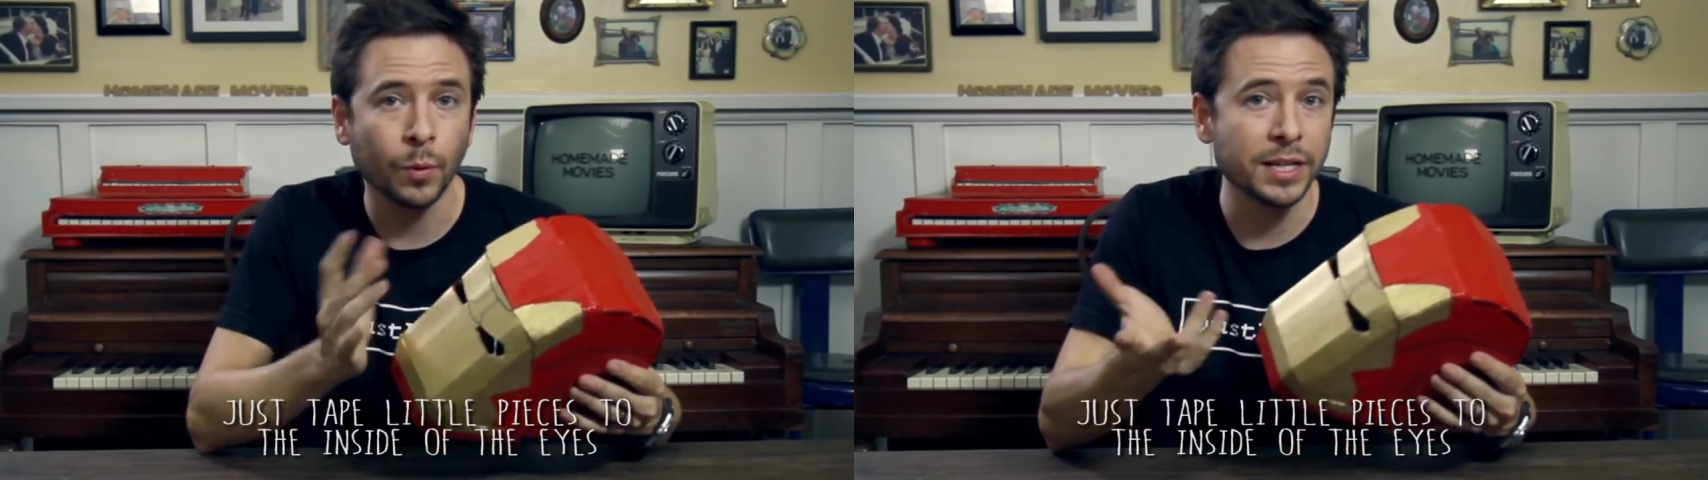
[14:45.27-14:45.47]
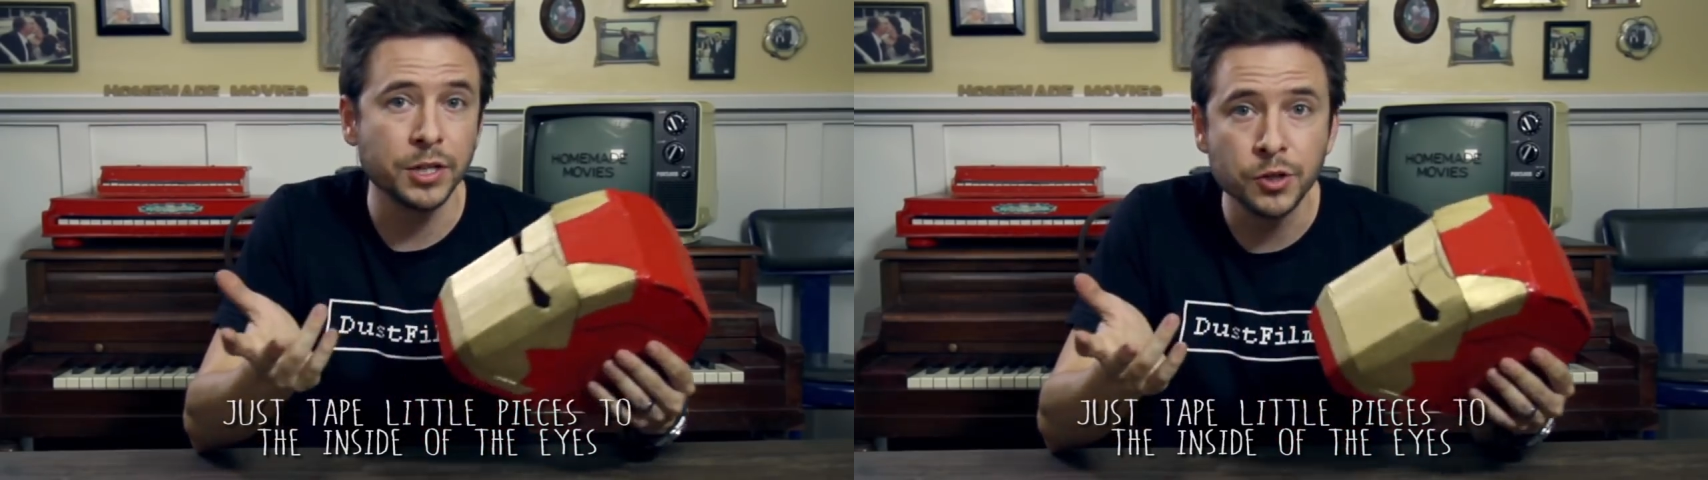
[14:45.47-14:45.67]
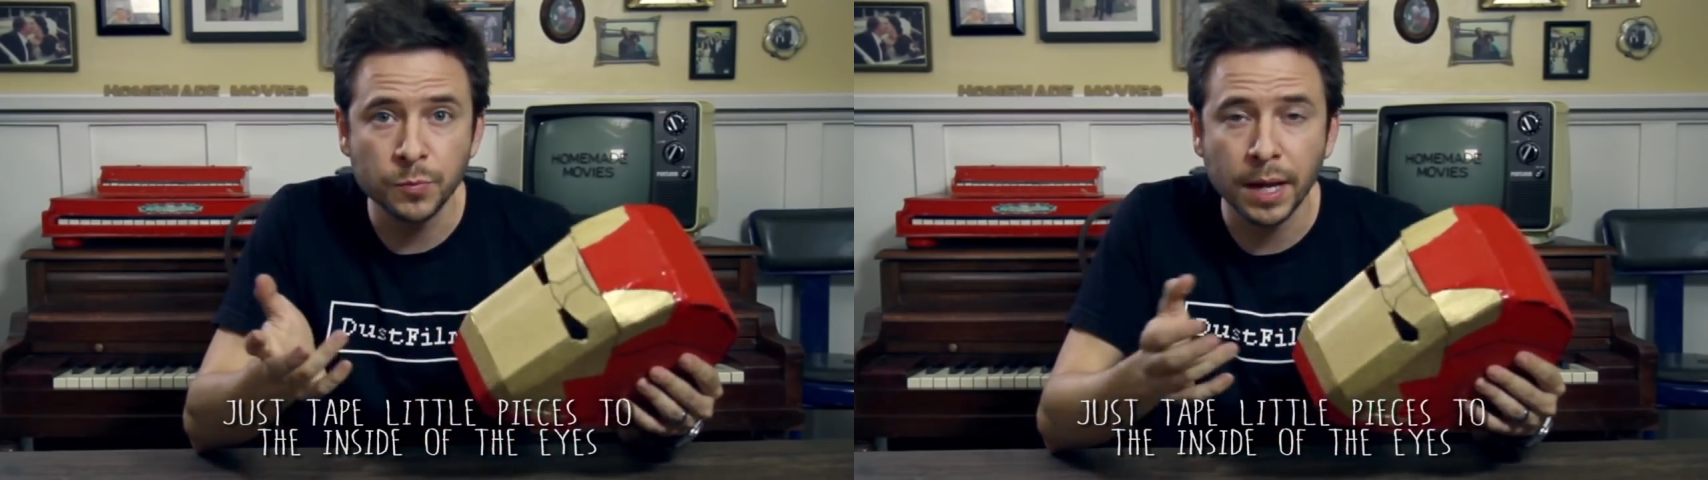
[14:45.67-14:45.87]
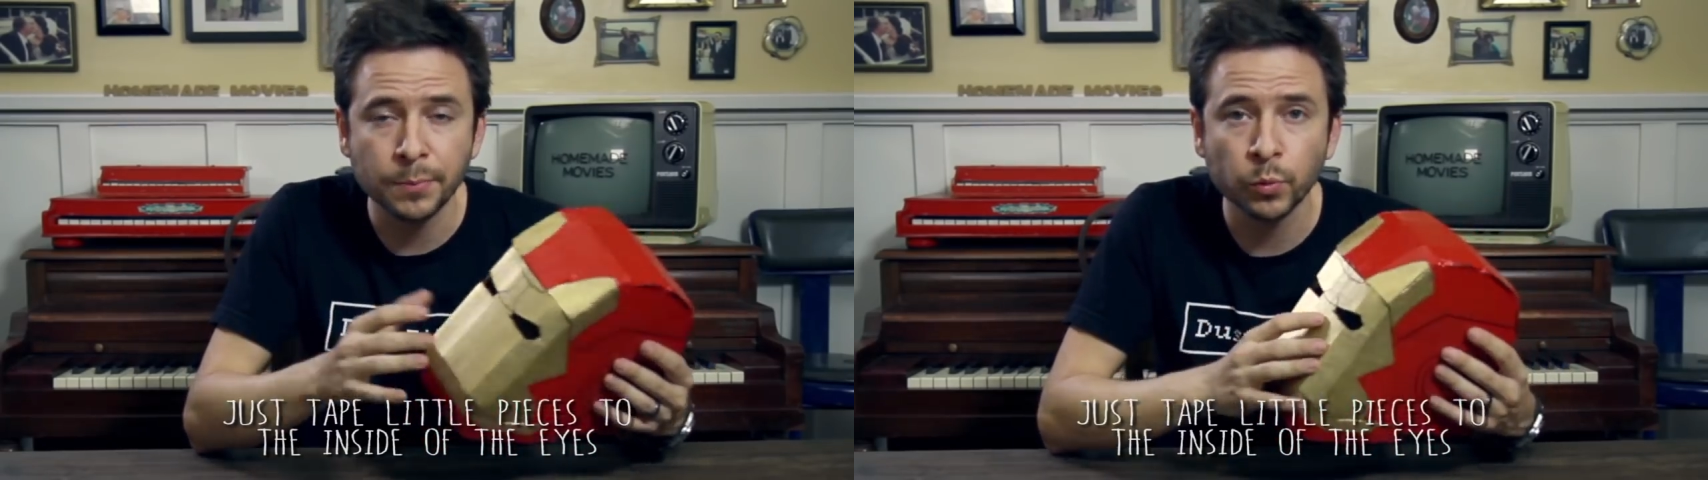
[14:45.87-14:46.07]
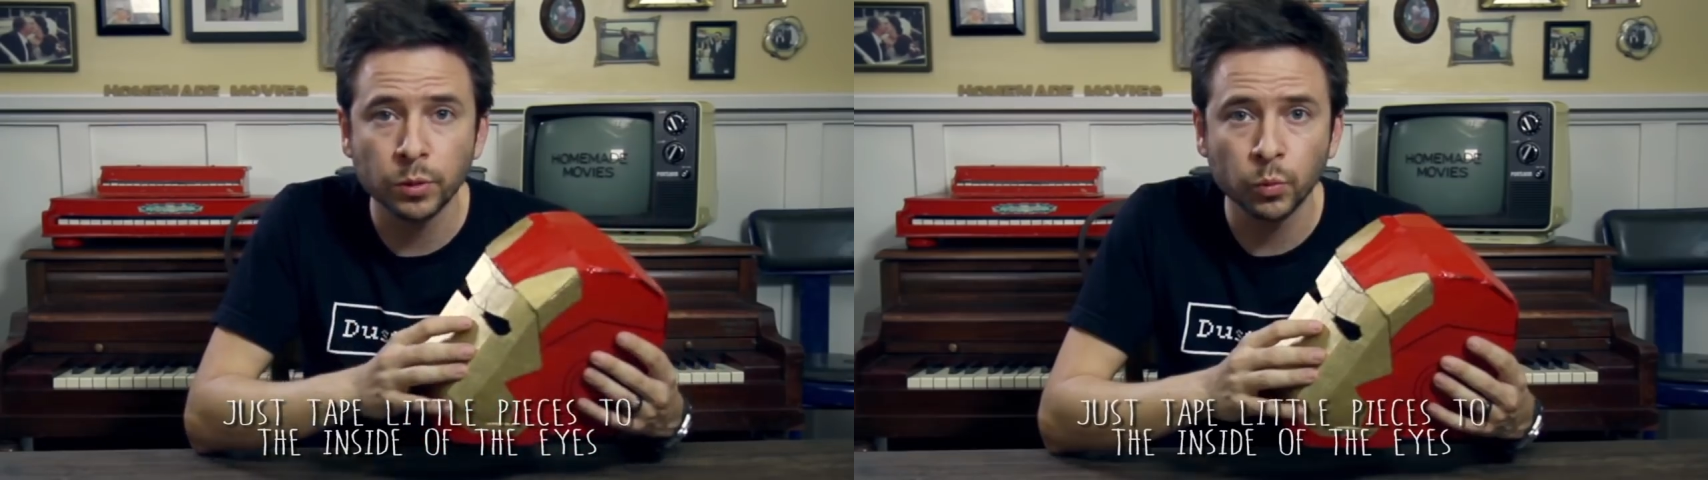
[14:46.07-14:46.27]
white tissue
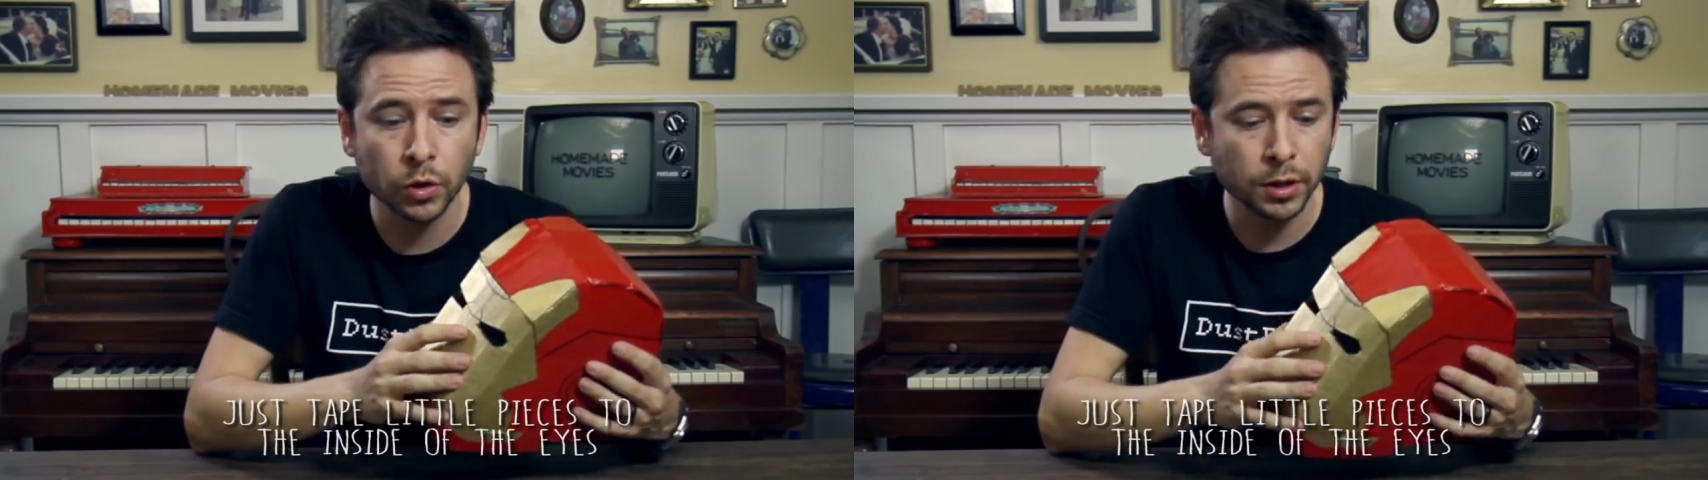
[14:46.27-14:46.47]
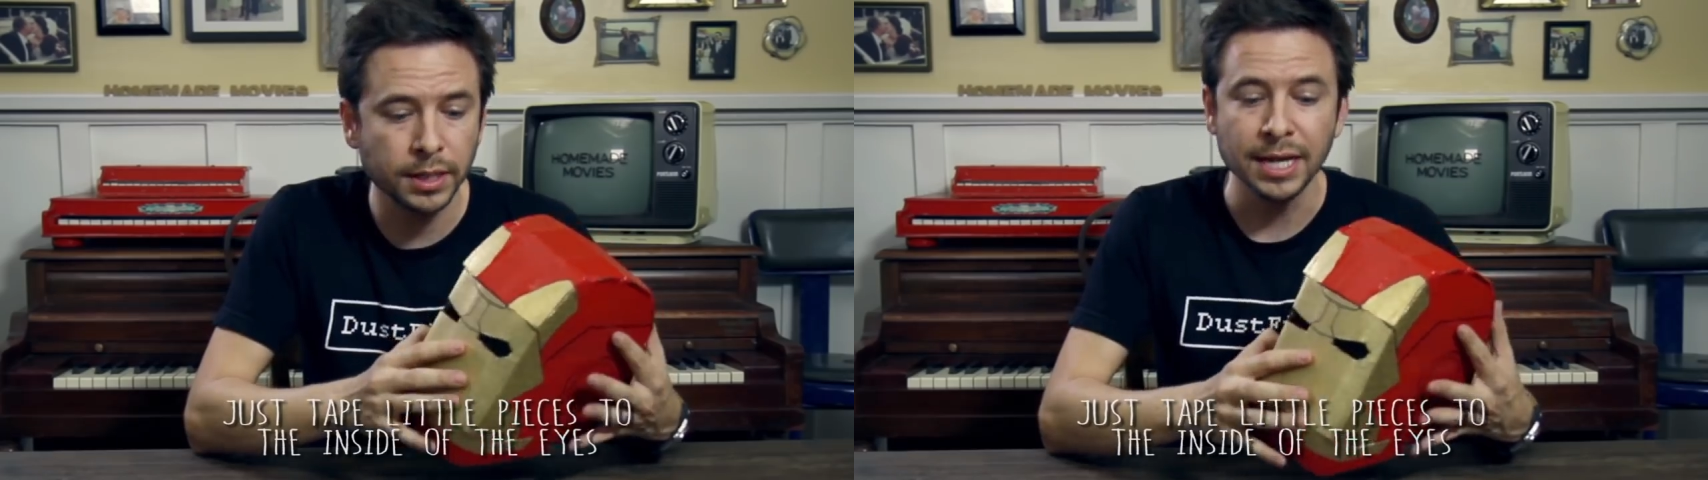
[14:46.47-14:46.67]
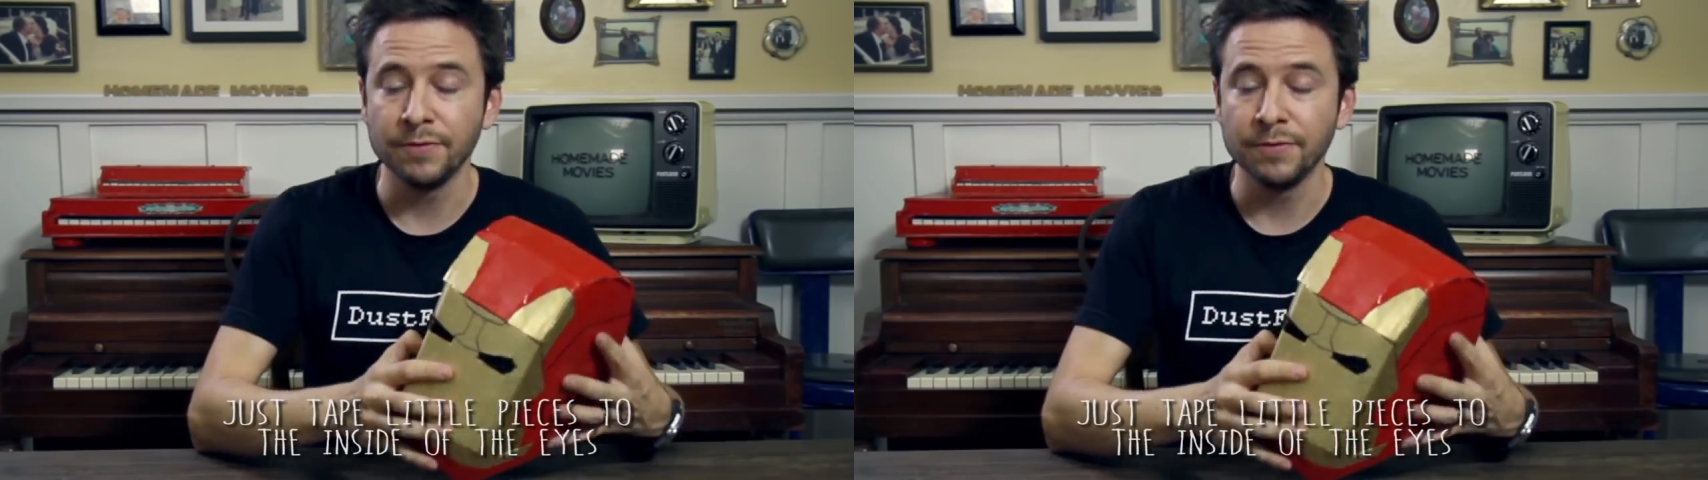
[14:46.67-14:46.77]
paper would work.